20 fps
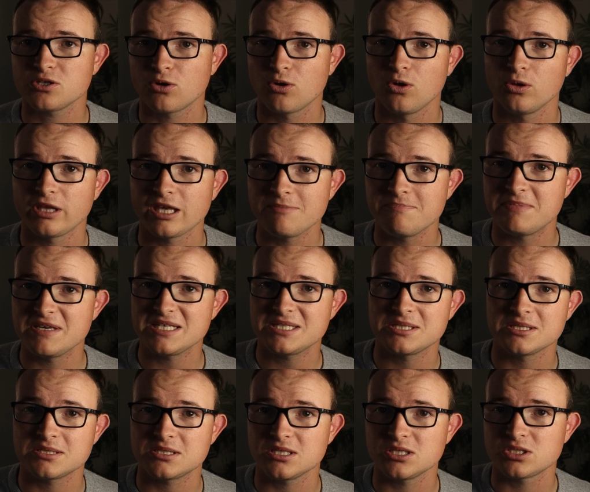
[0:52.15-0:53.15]
to hold a
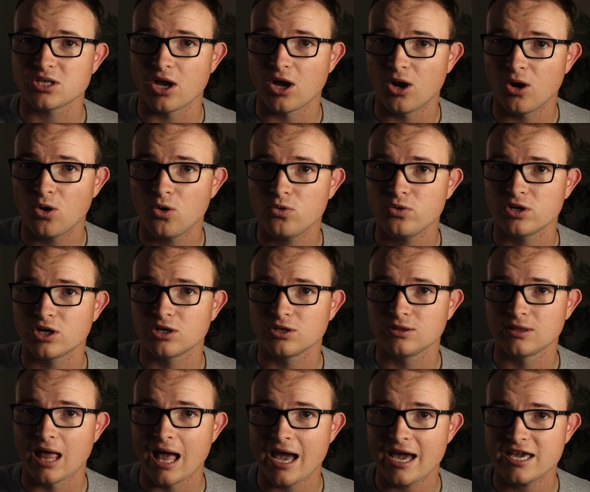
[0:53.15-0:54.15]
business's owner
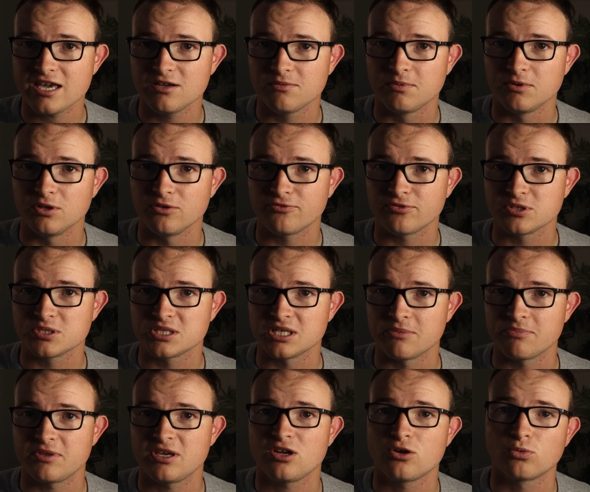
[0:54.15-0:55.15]
liable for
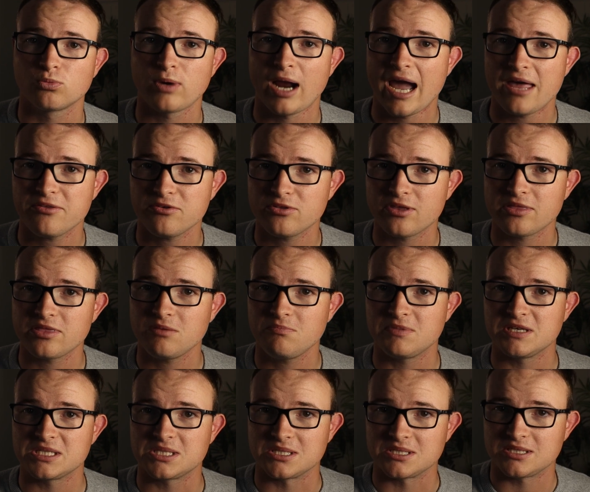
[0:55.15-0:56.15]
something rather than the
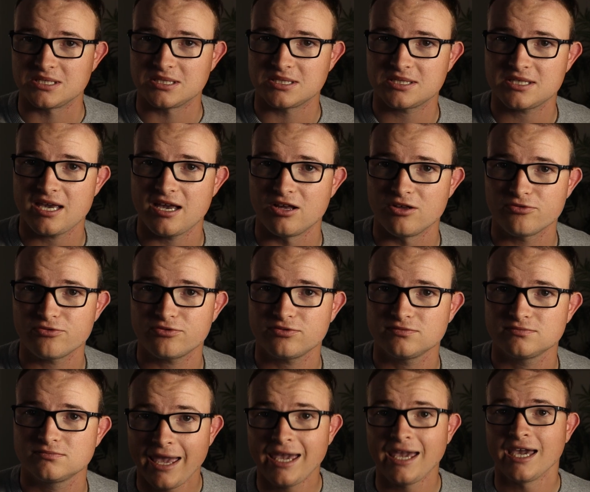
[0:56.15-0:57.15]
business itself.
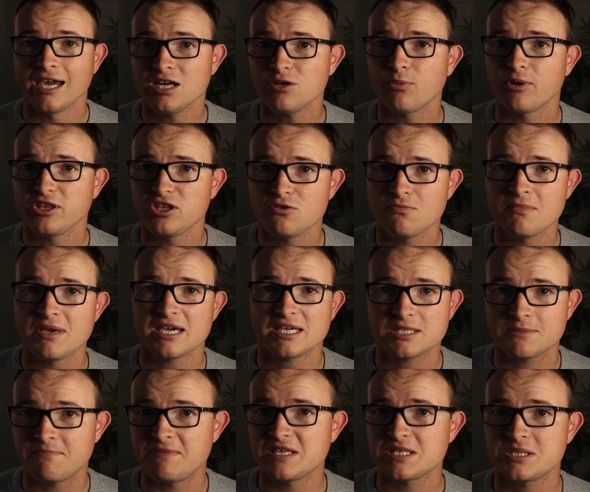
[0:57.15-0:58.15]
And when you
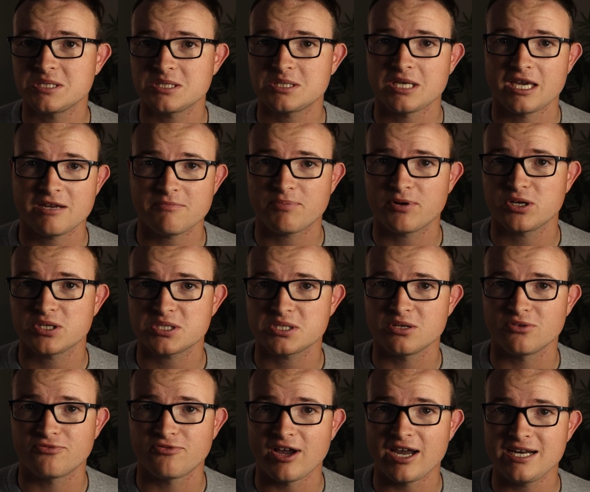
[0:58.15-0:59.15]
mix business and
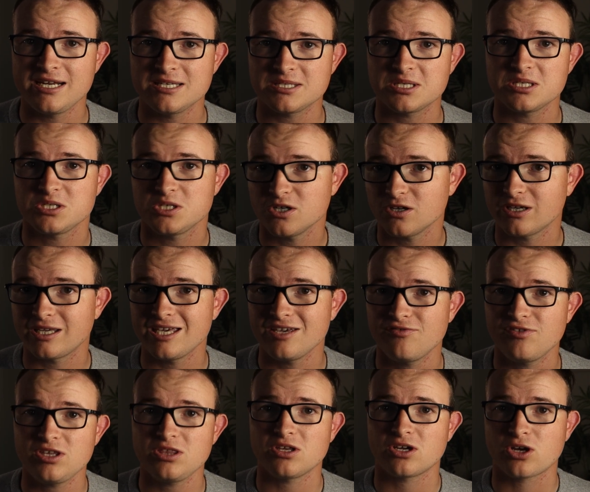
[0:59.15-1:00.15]
personal finances, you're
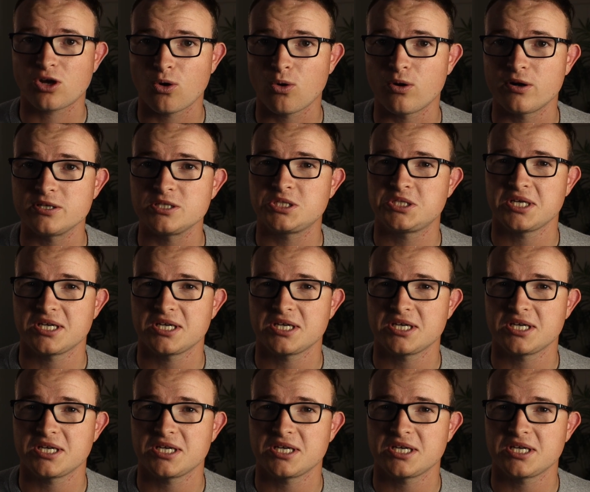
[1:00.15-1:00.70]
giving the court